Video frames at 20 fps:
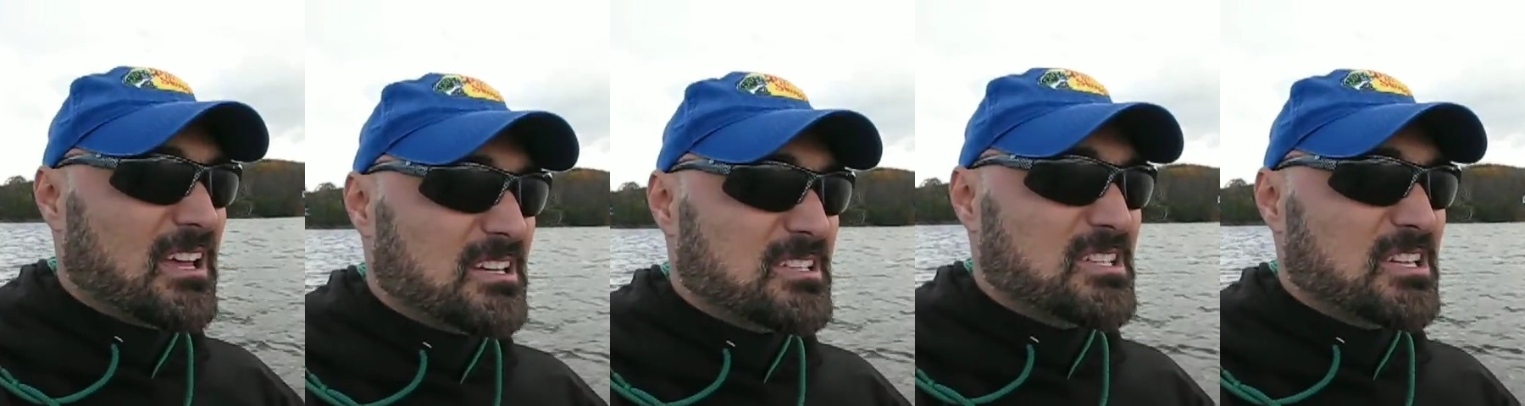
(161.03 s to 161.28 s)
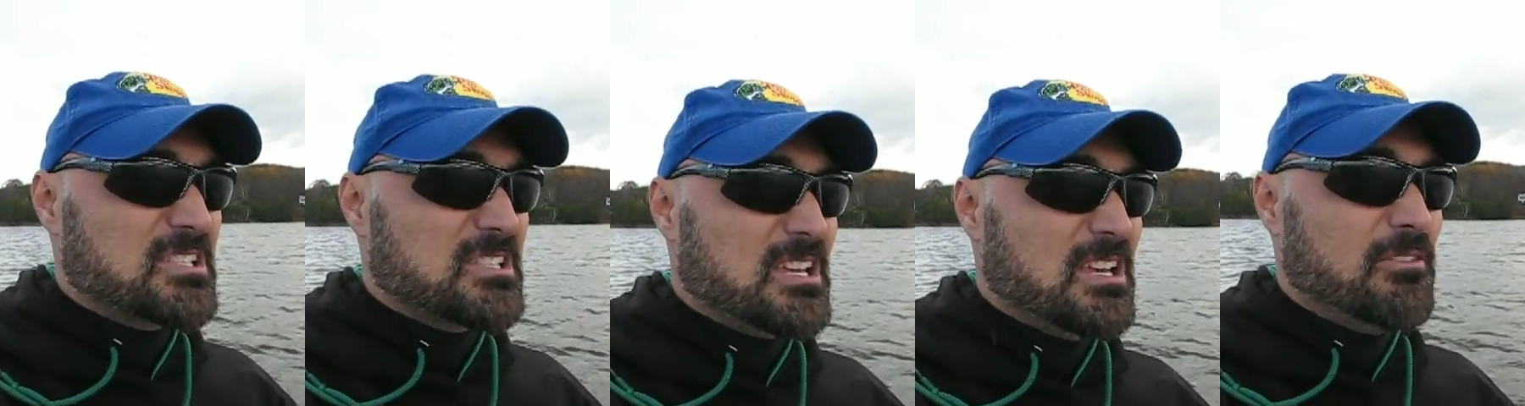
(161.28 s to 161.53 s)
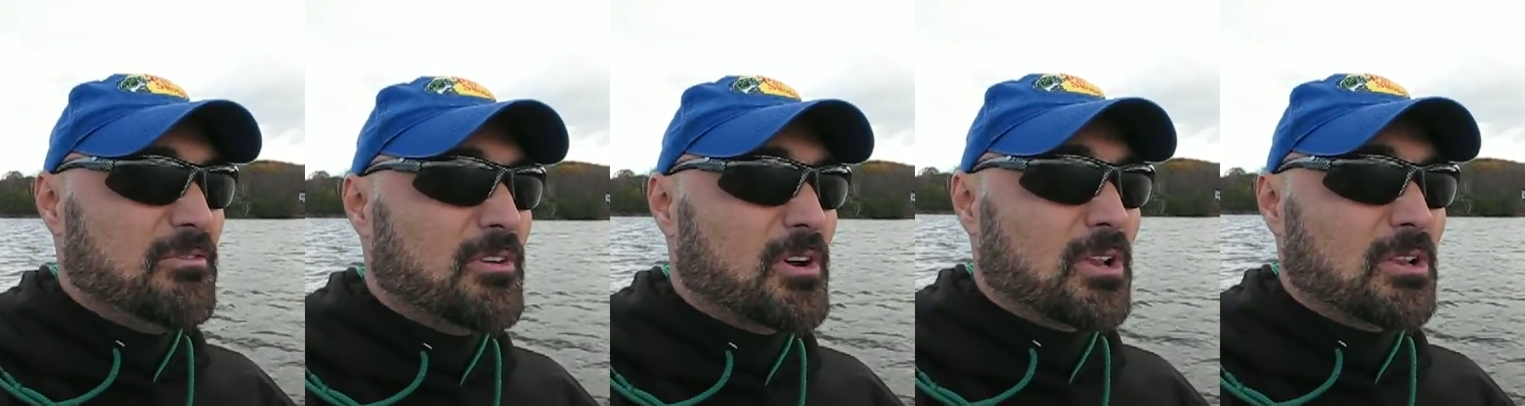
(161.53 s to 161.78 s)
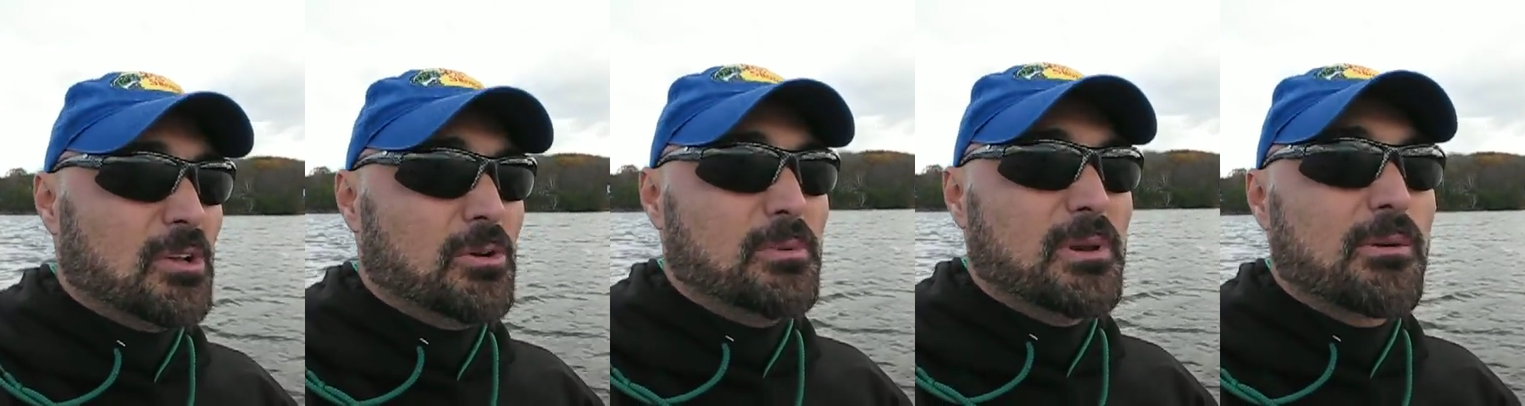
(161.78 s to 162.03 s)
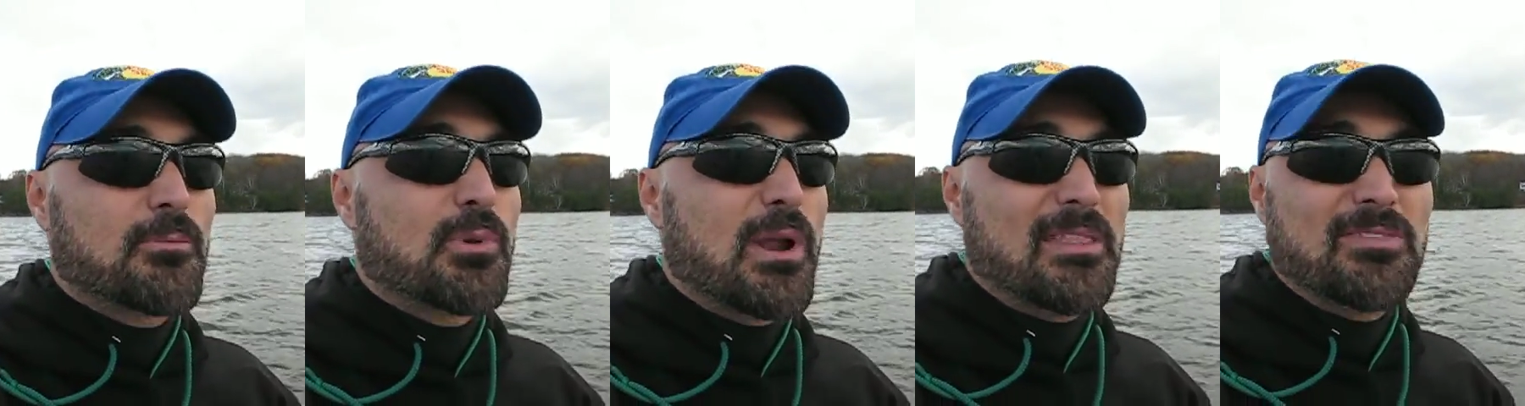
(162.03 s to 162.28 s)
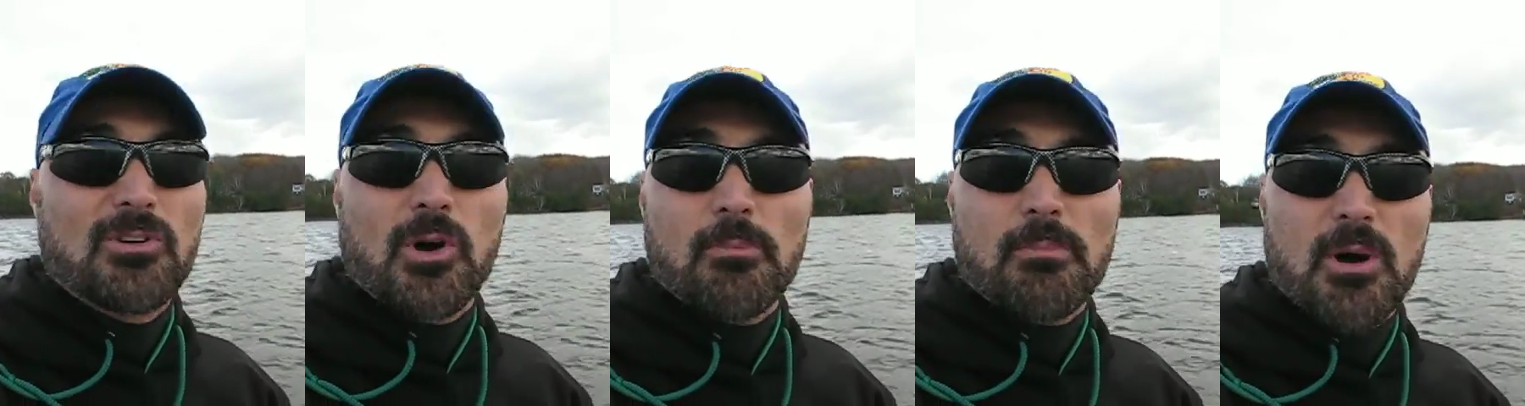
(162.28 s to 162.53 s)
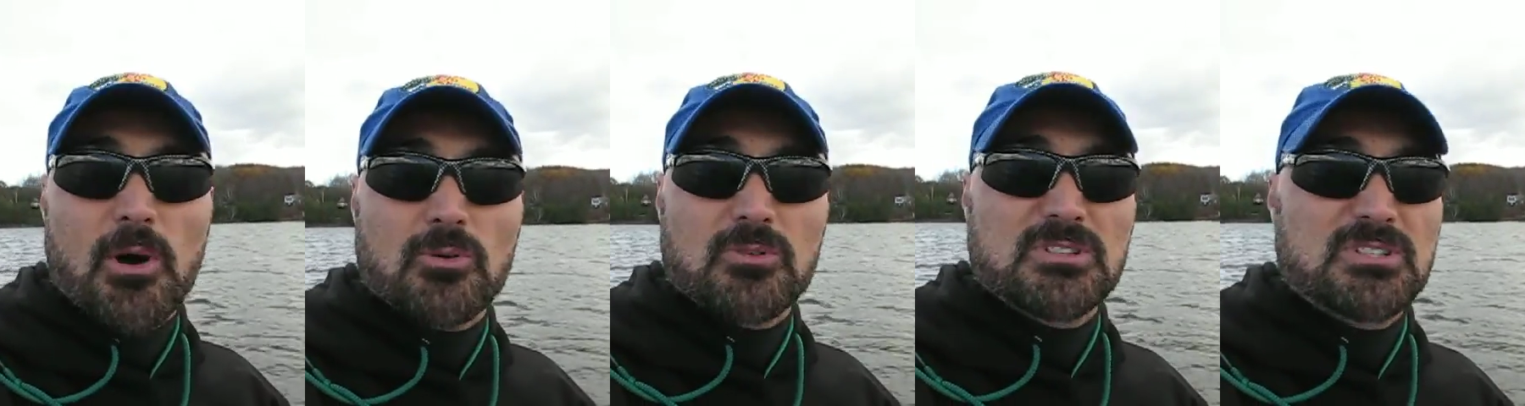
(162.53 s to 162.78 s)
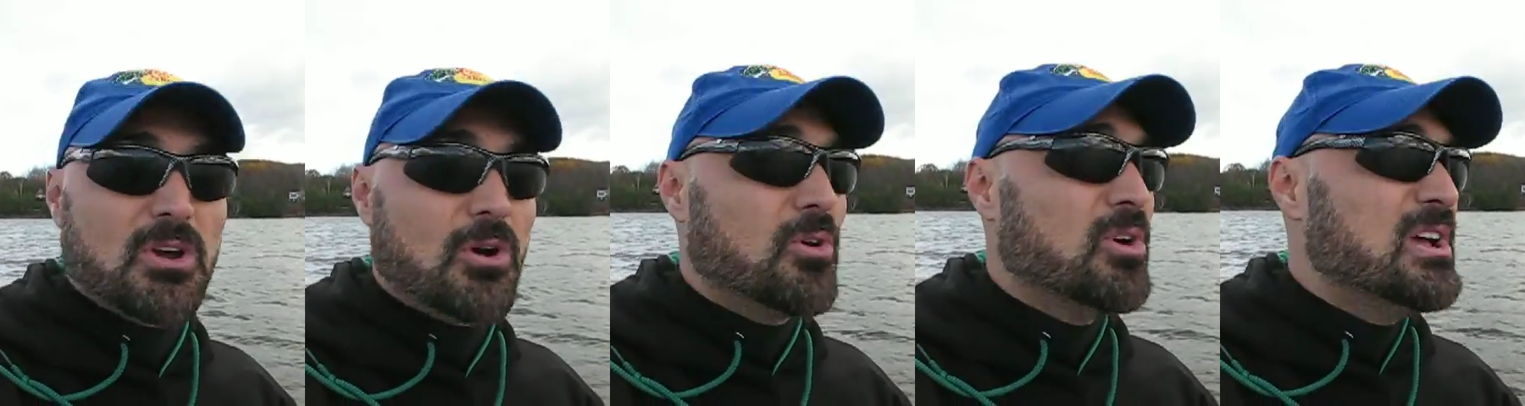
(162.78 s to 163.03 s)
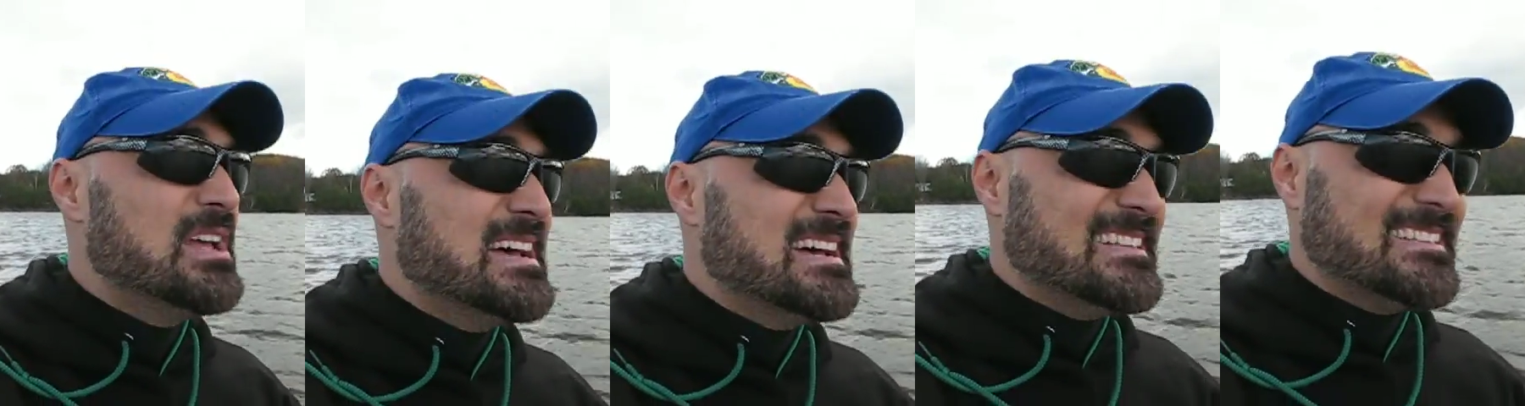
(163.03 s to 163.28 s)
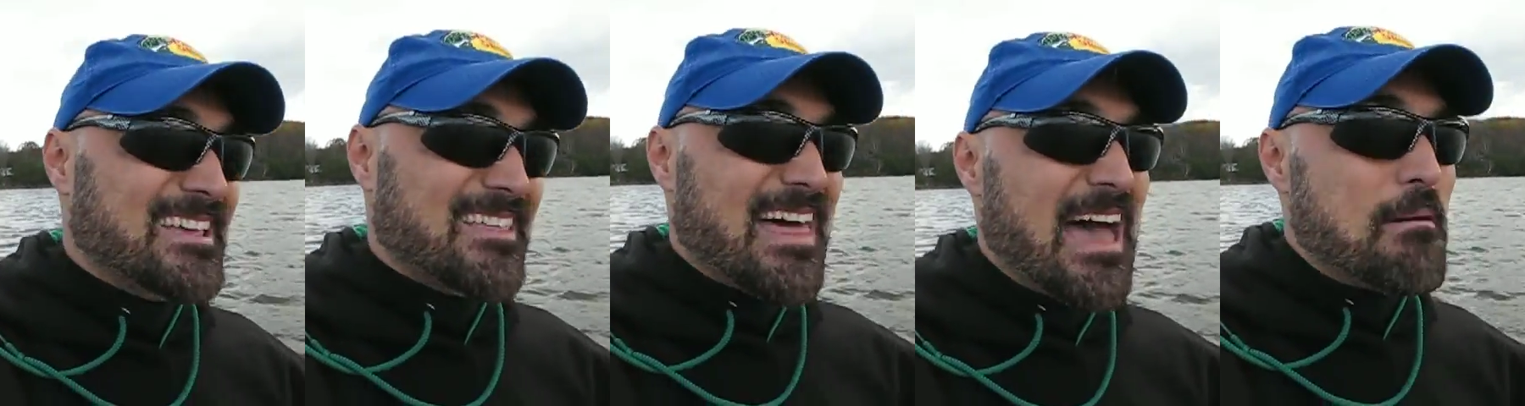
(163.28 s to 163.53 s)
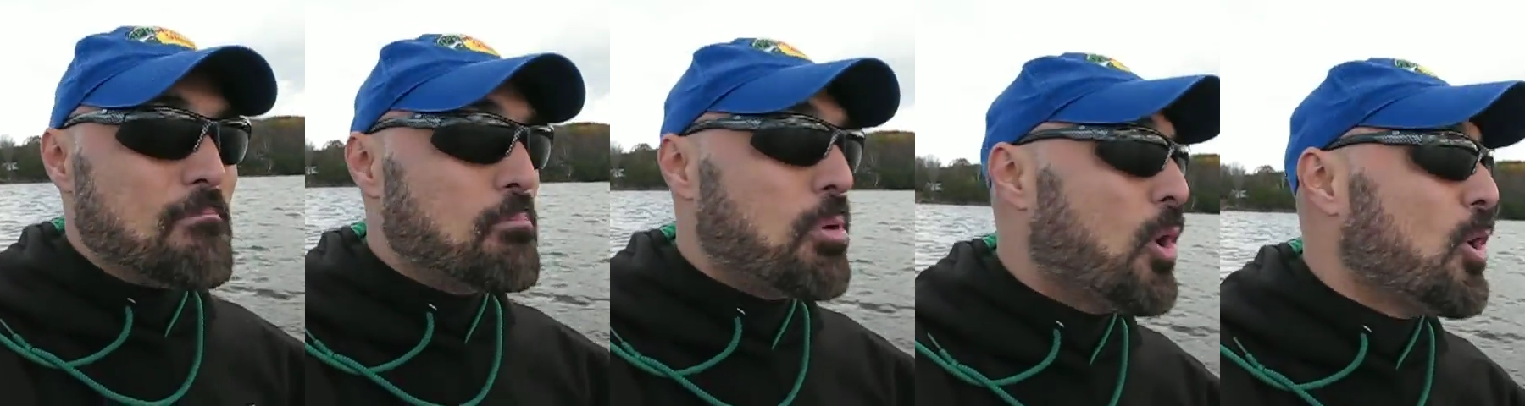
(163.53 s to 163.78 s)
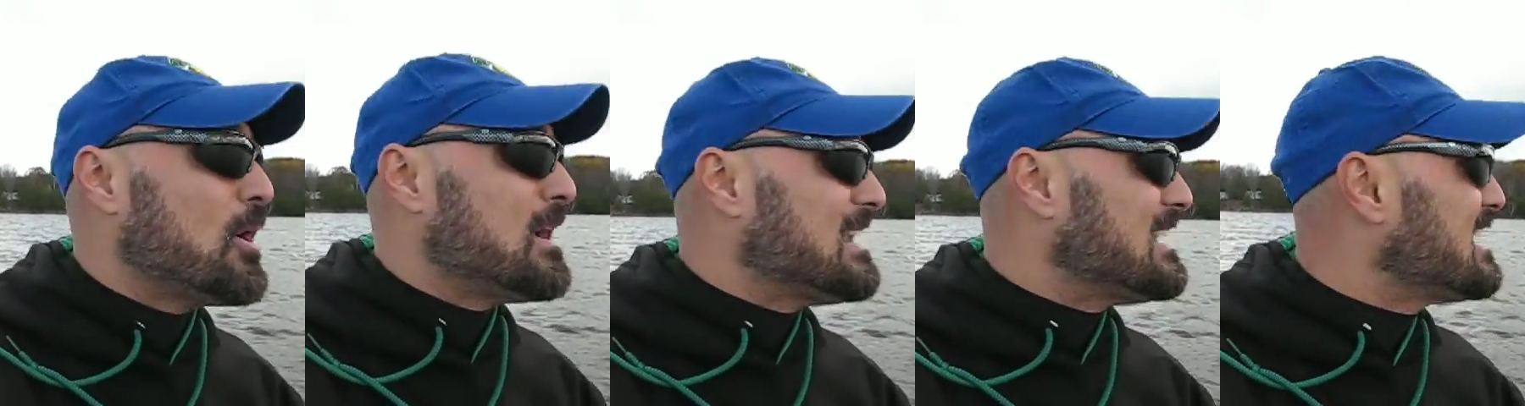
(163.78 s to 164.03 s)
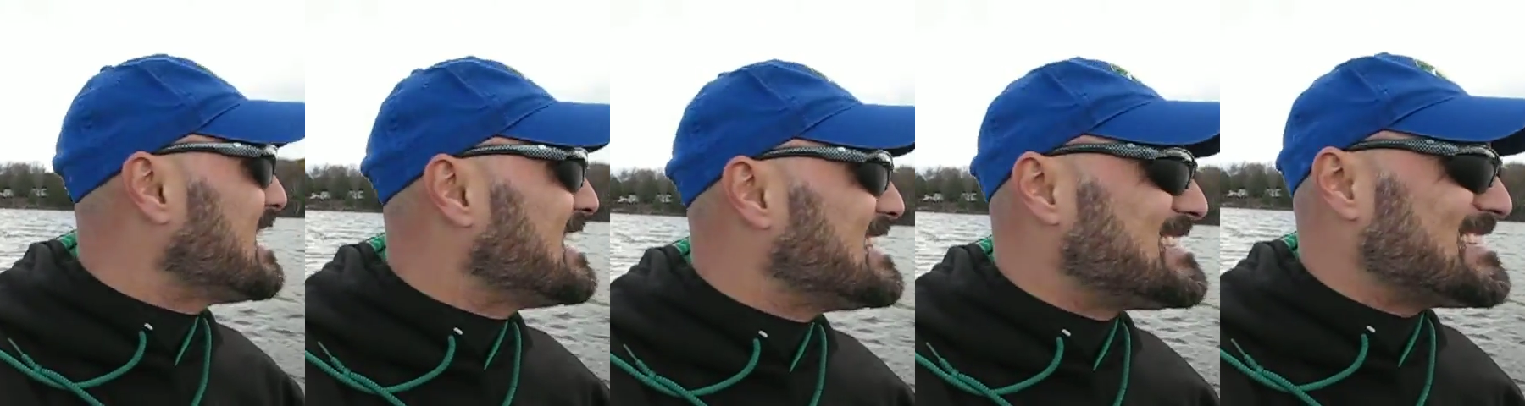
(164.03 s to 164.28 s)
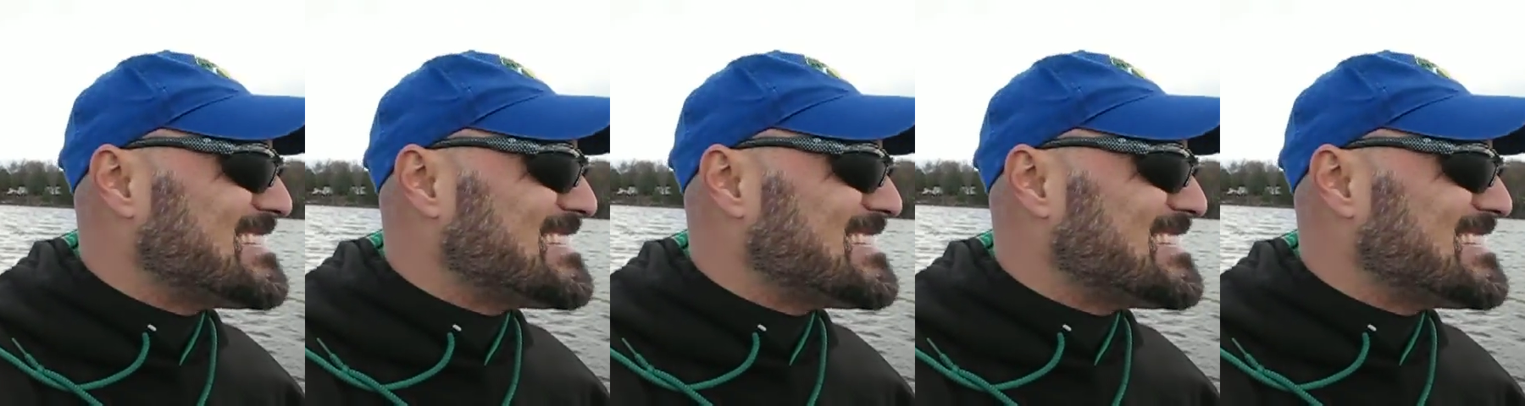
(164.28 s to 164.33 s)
16-foot aluminum rental boat. So to that point, it's